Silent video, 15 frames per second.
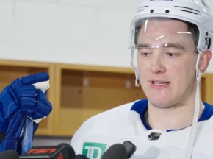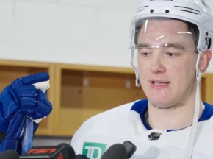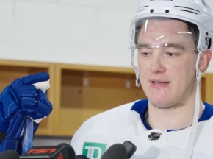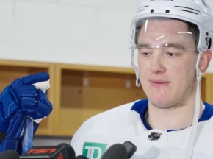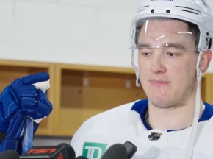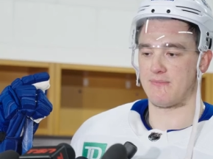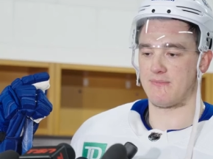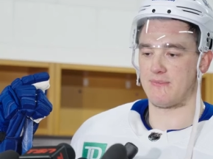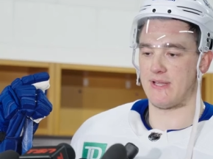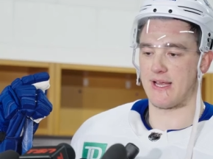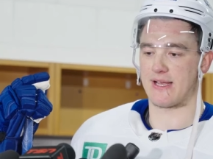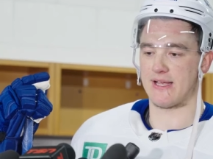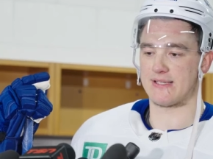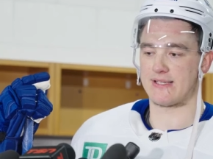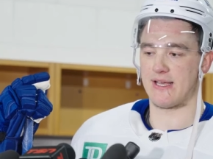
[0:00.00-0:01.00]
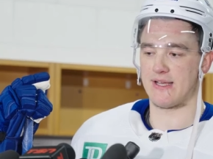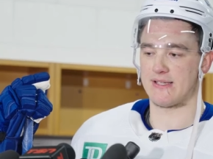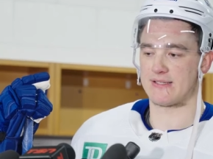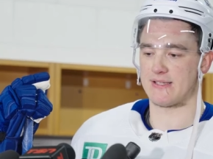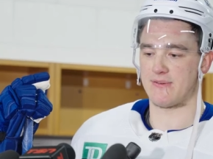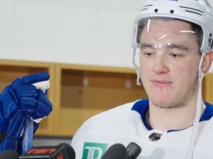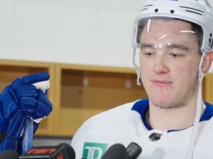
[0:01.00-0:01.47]
a like I said,
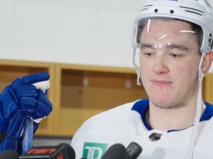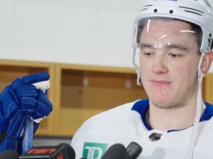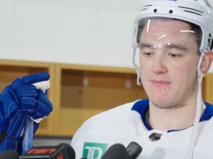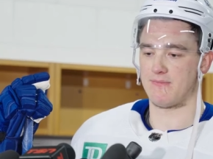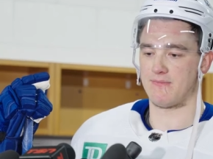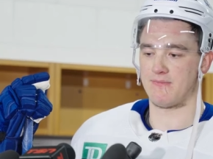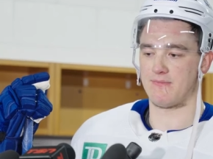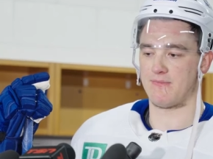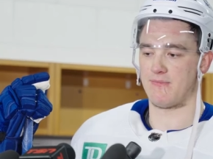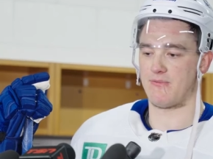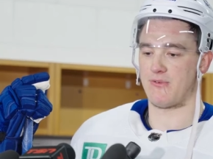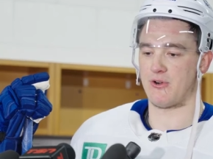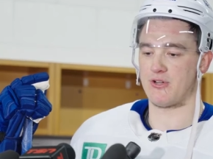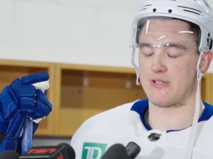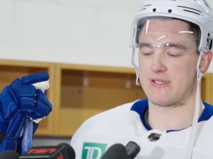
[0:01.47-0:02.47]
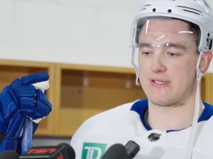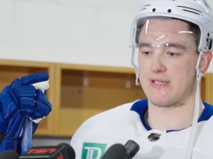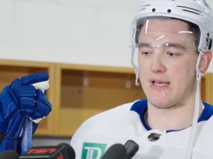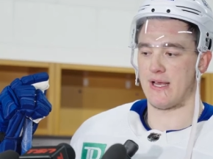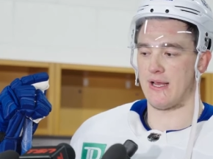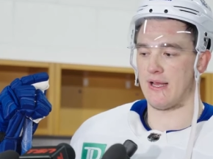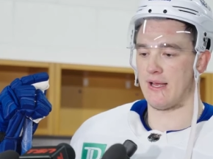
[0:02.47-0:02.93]
it's a f- first
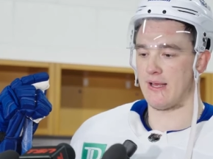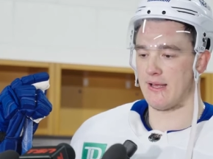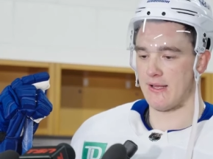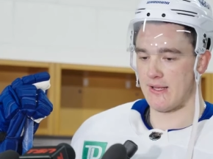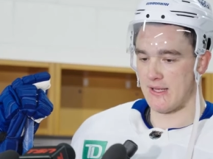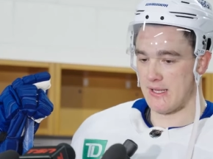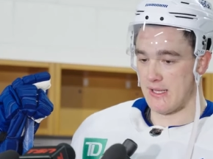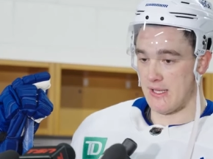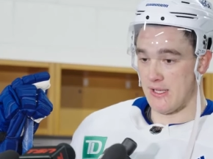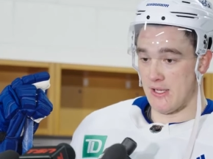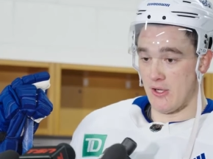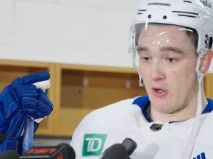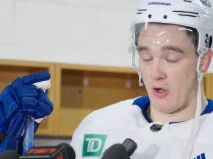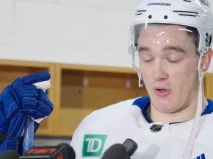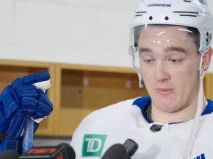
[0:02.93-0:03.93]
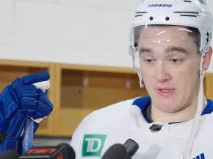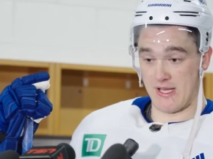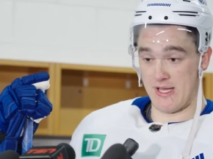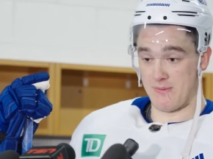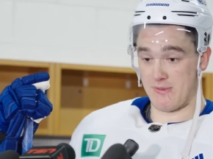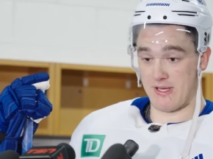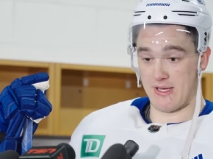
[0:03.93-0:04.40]
uh, home
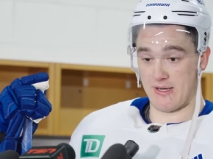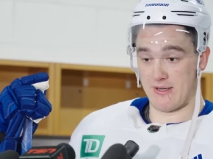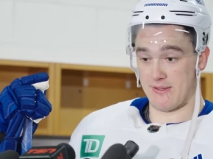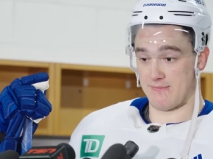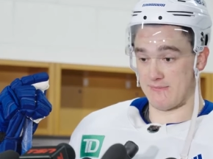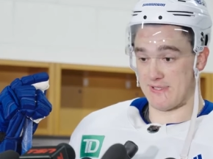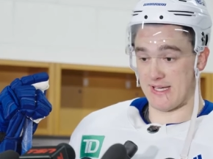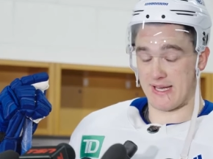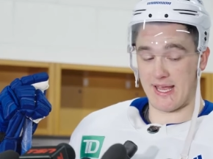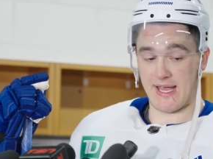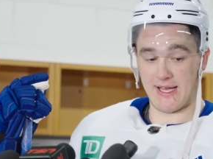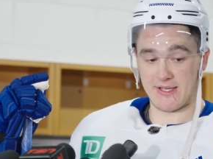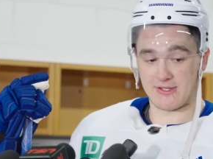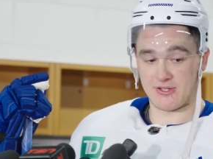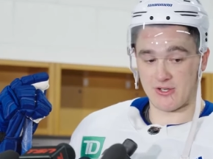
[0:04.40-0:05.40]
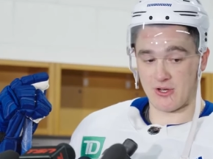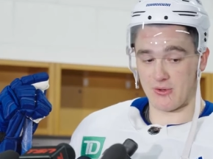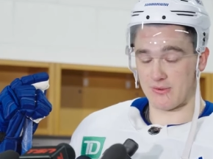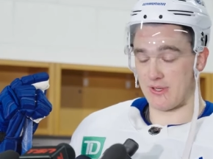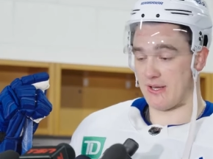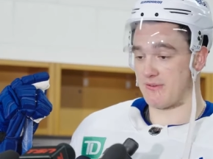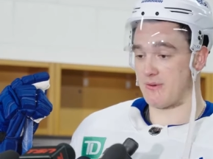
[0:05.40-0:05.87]
game here in Decades. You
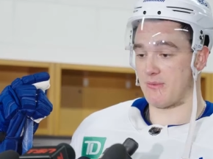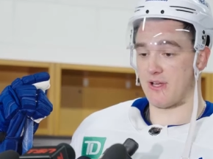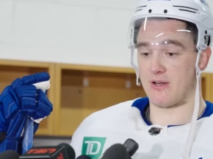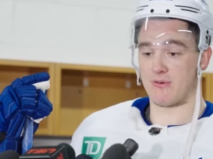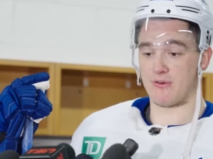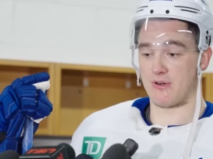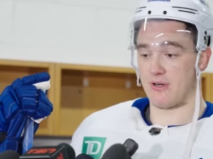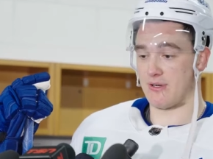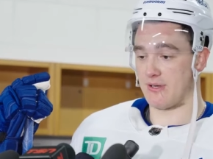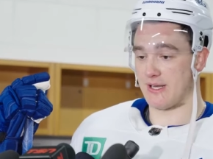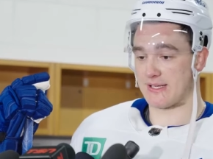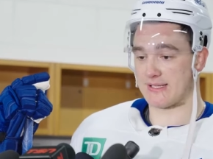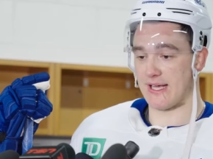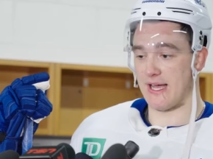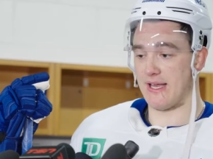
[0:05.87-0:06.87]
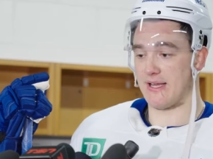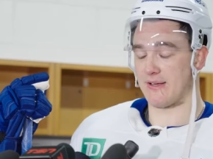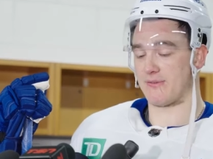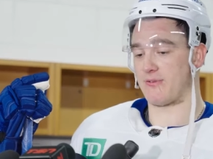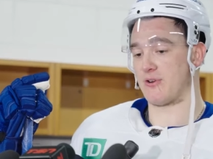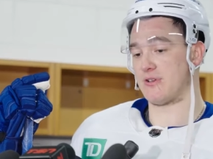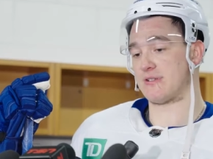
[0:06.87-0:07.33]
know, everybody were
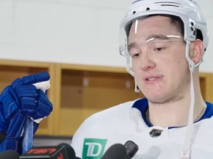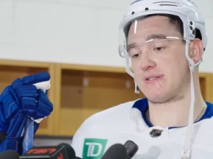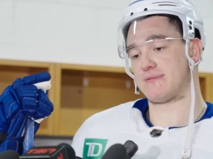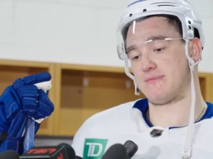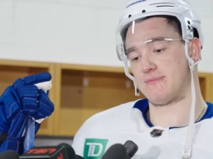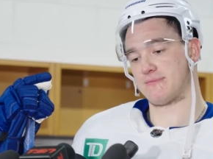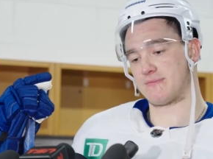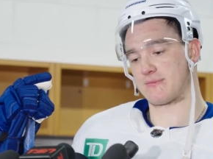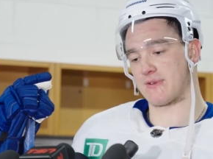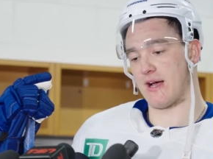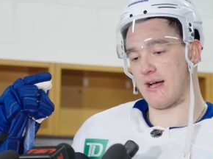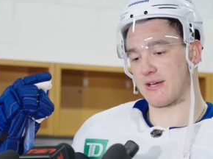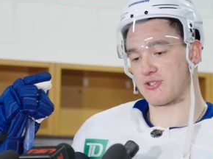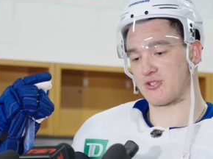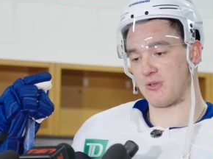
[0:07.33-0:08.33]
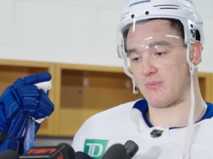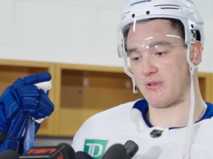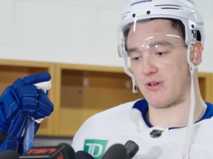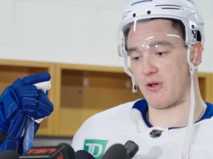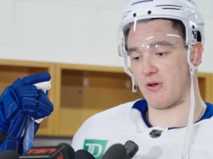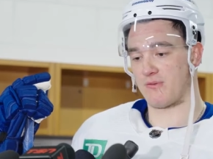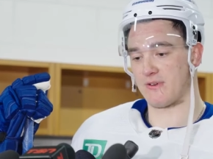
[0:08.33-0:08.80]
exciting first actual
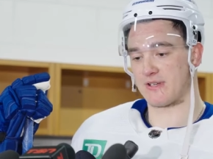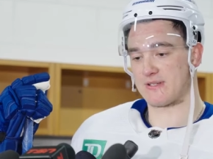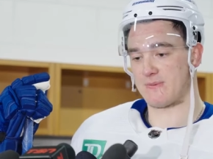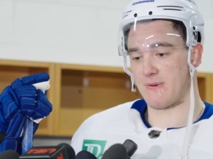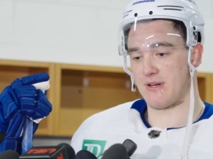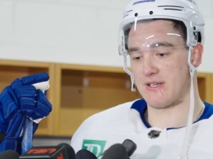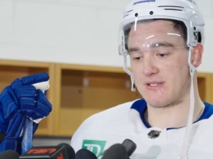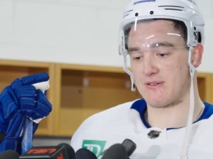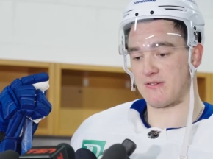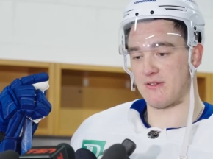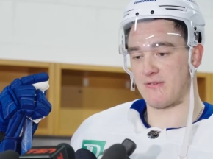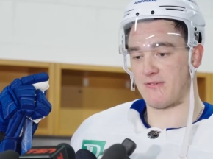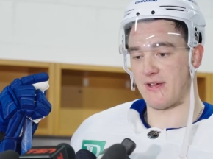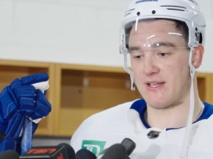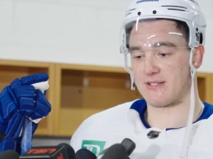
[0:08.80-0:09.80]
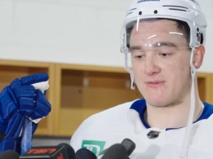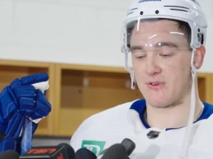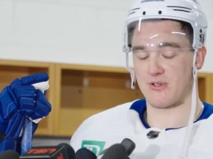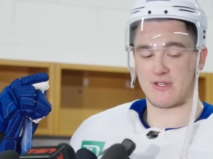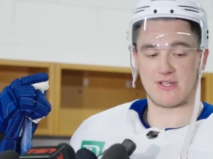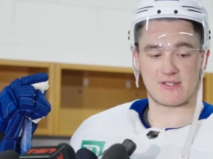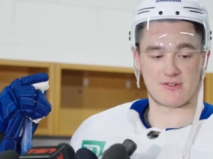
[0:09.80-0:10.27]
playoff experience of defense
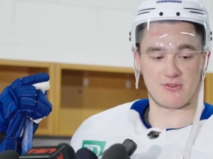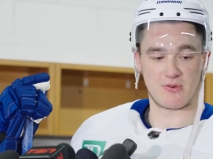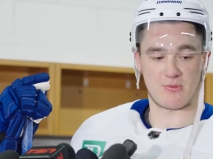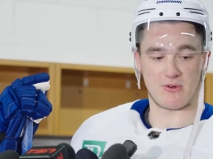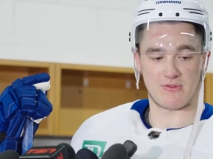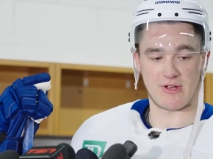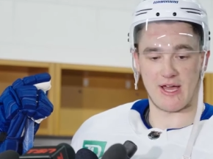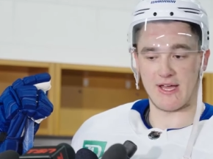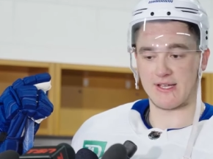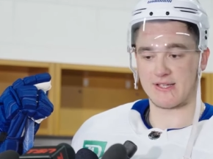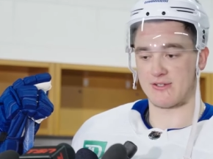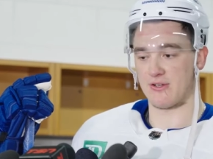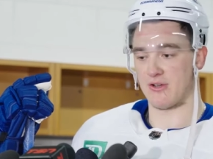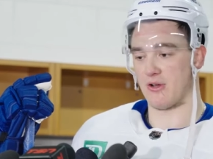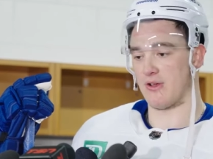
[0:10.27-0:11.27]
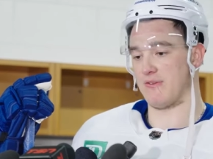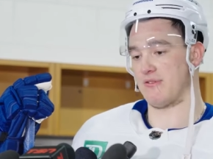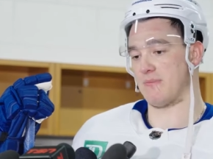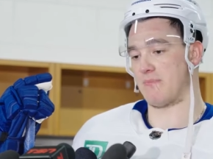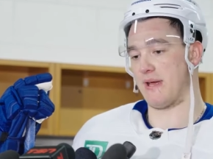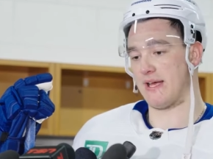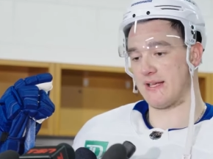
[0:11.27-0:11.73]
for this group of guys, you know,
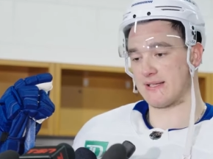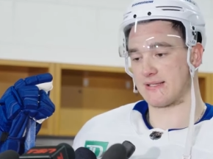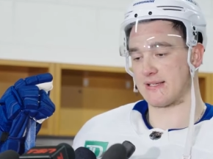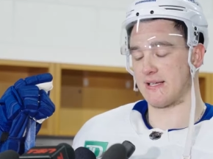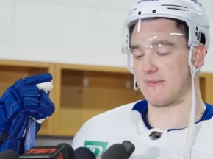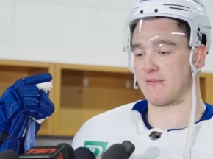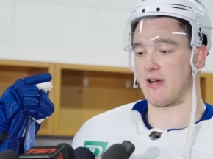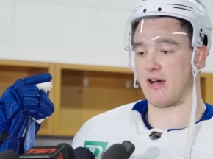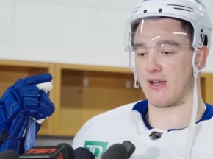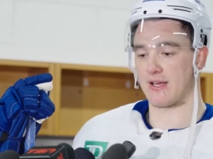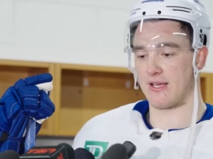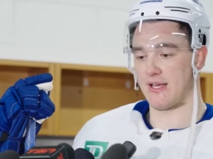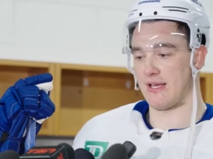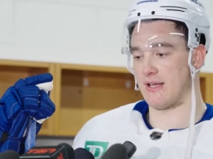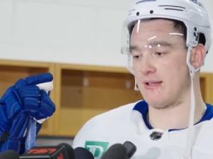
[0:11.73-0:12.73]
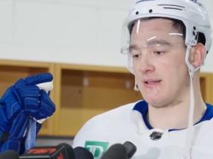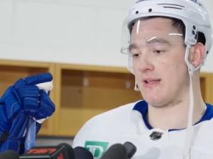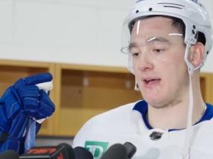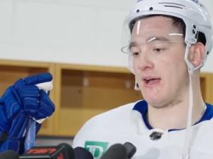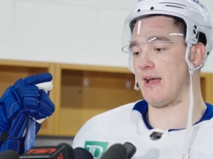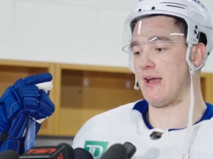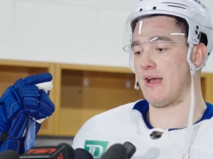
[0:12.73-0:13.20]
even Bess and Hagi and uh,